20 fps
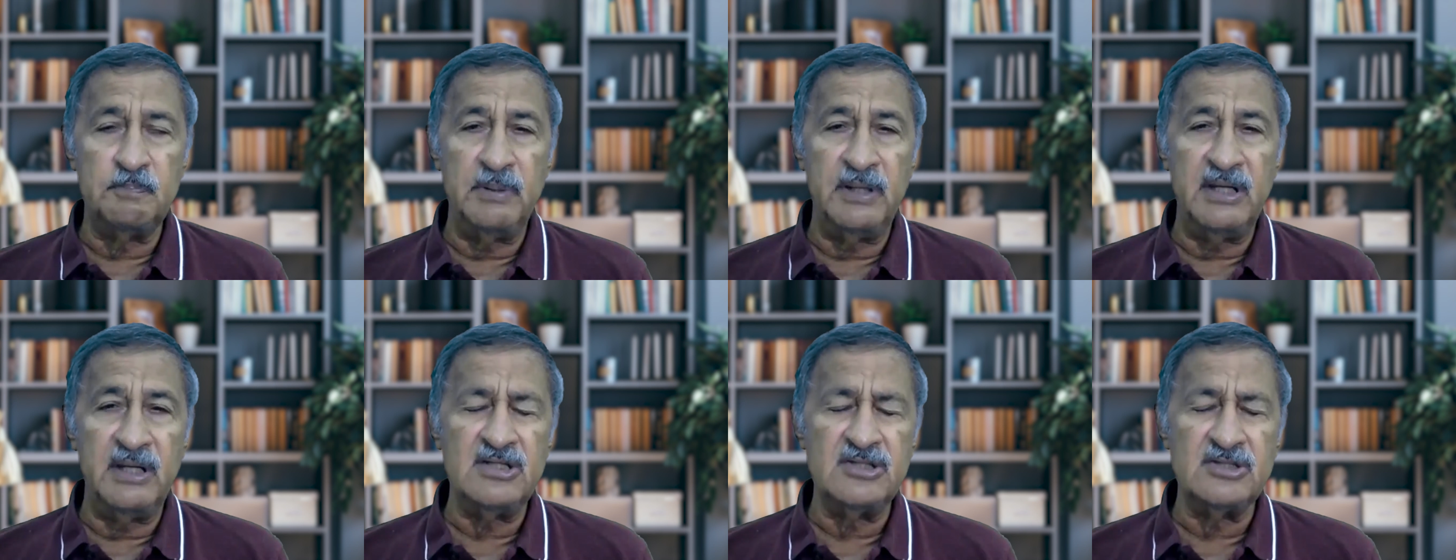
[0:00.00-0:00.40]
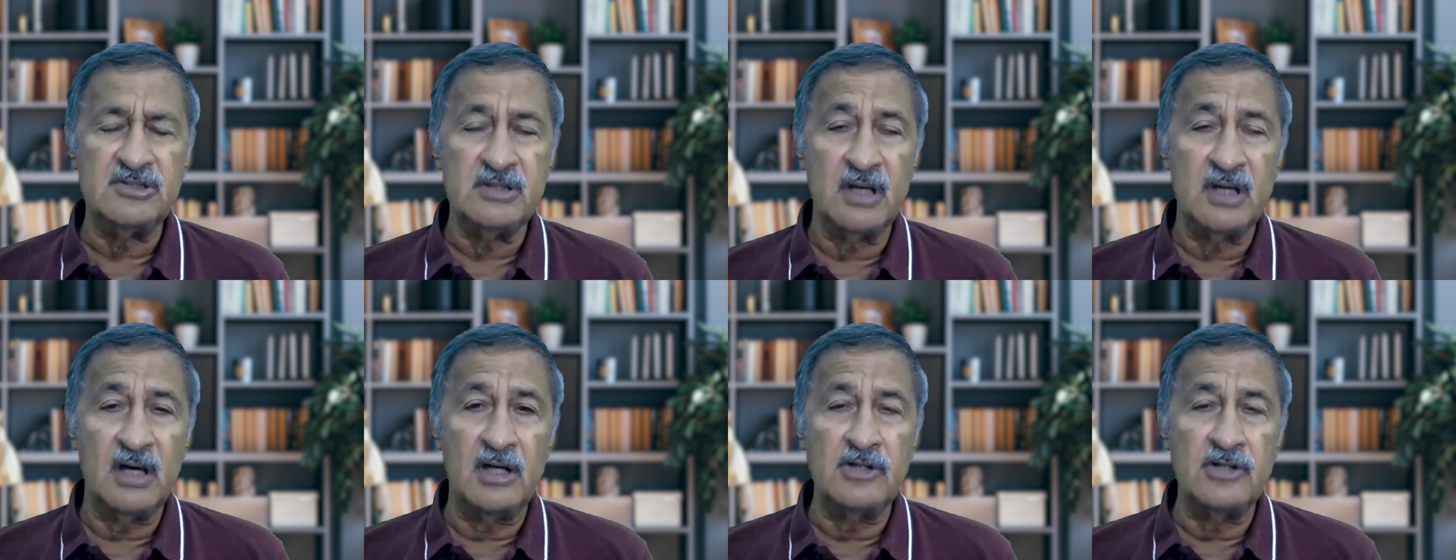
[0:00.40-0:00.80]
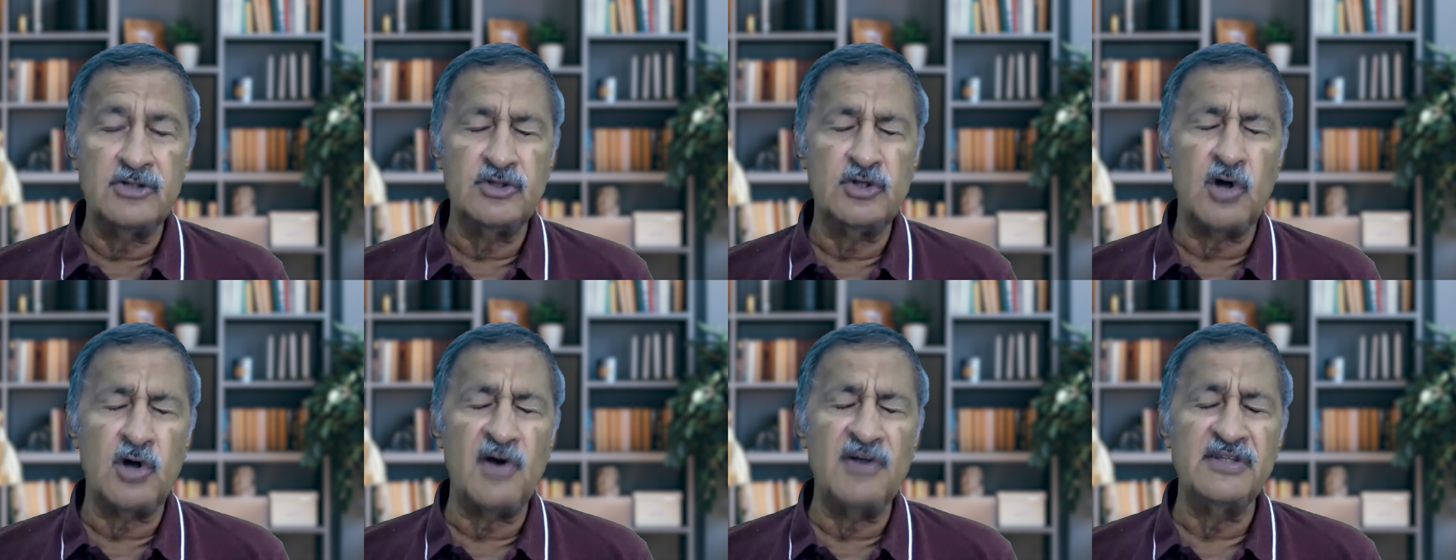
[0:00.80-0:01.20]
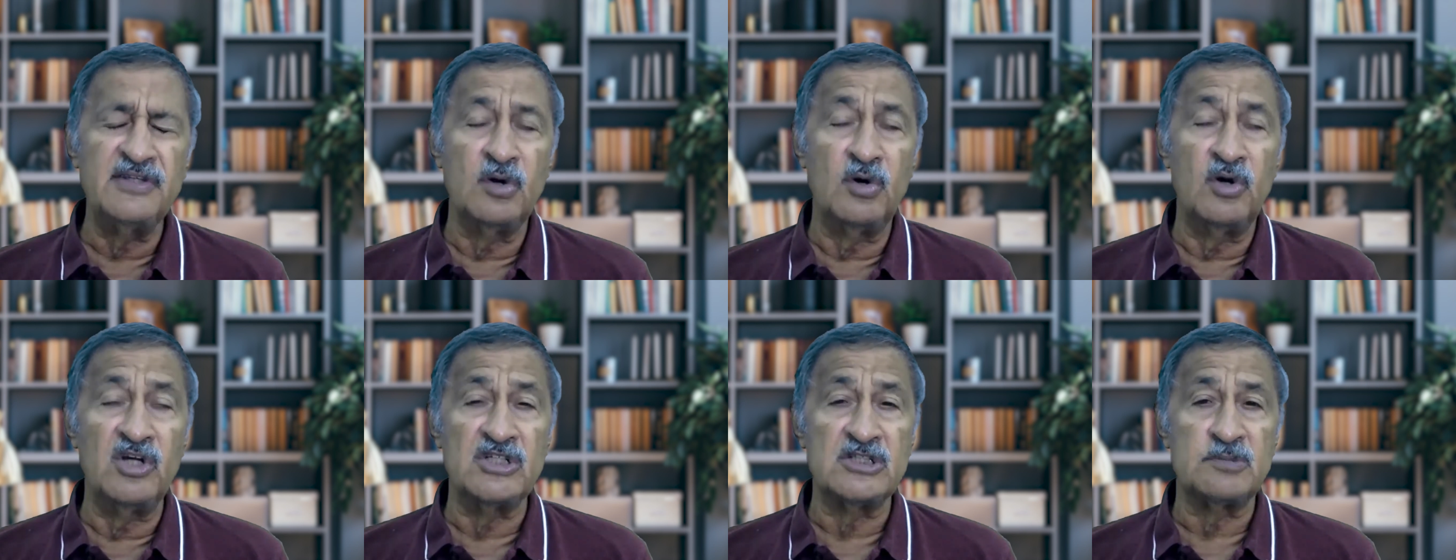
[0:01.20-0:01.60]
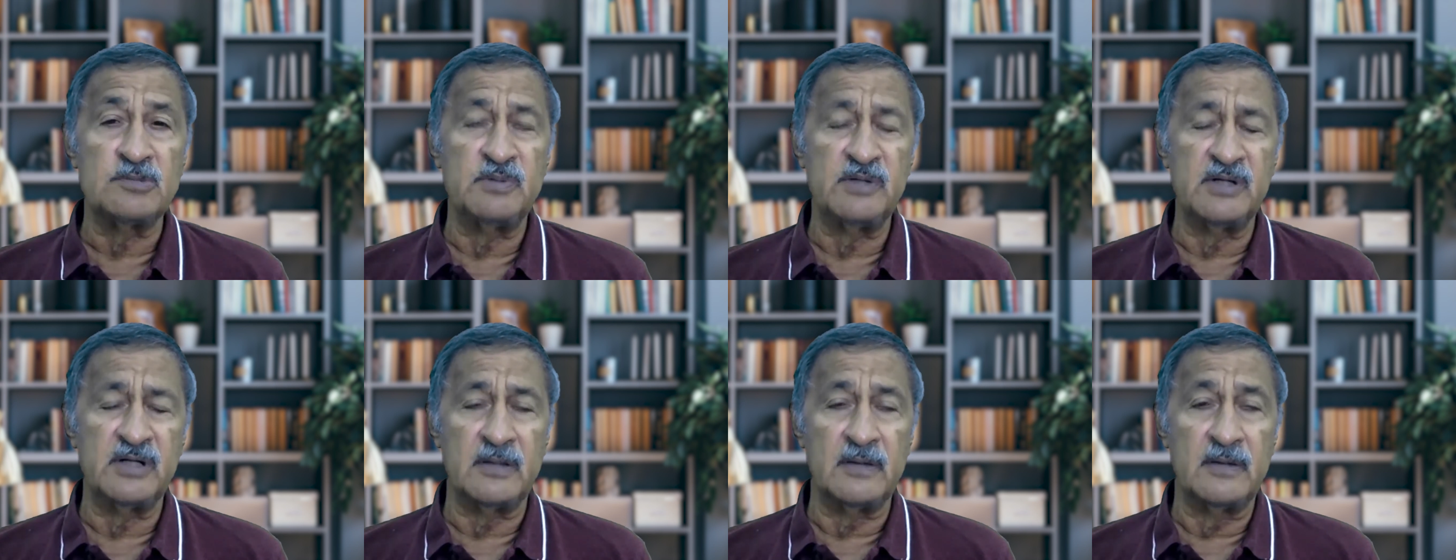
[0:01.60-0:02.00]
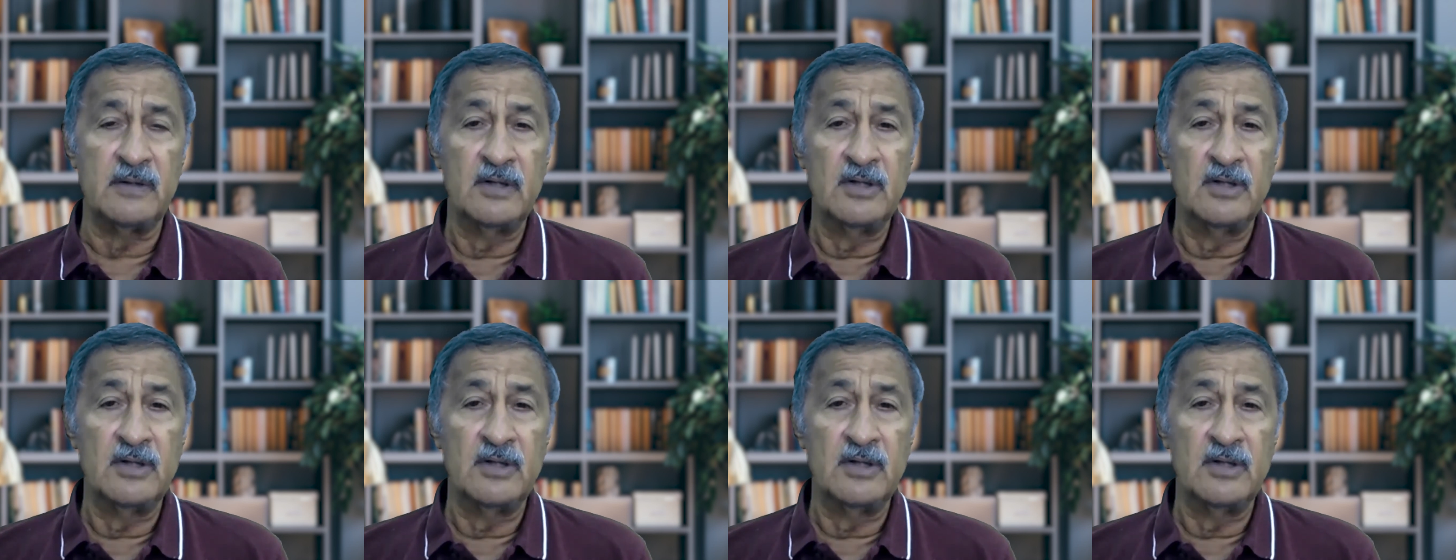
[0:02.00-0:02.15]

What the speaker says: peace, and joy in the Holy Spirit.